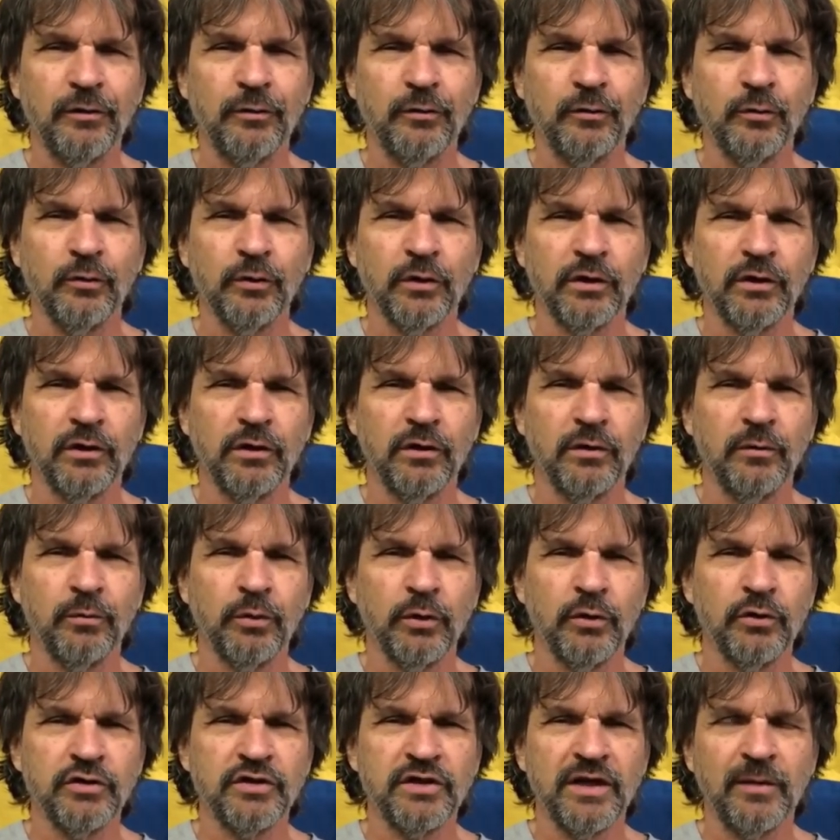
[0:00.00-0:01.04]
we're going to
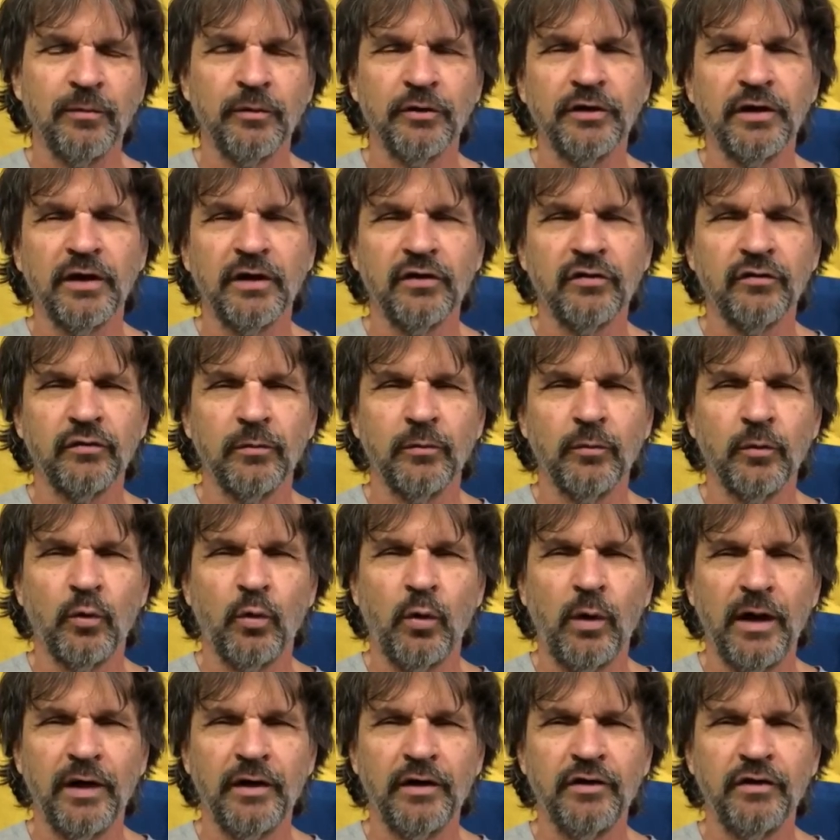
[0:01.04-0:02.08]
approach table tennis from
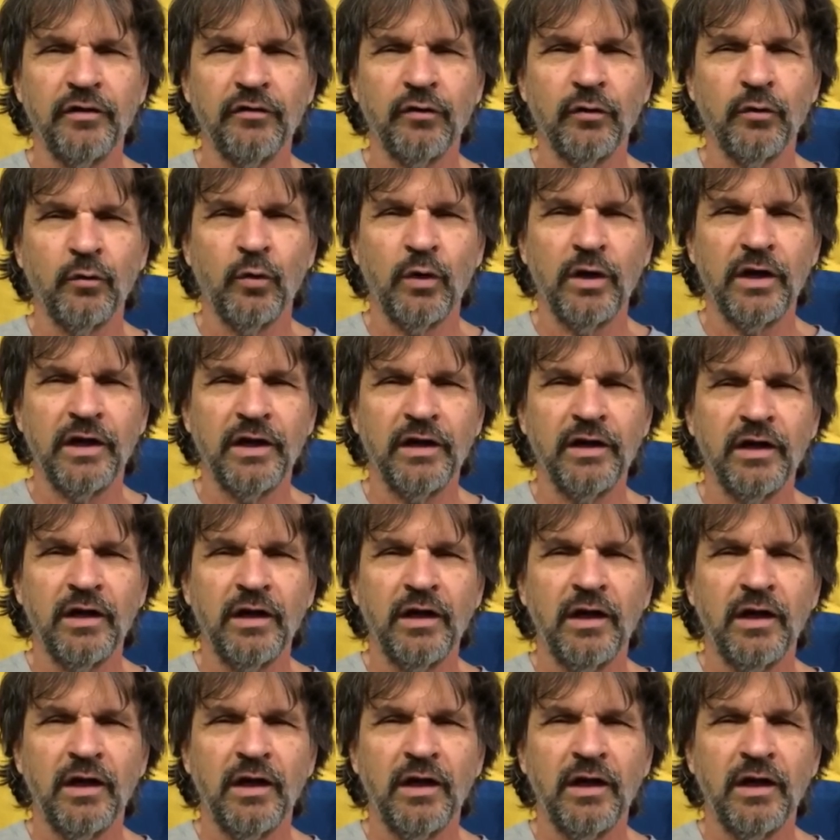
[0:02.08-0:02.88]
quite a different way.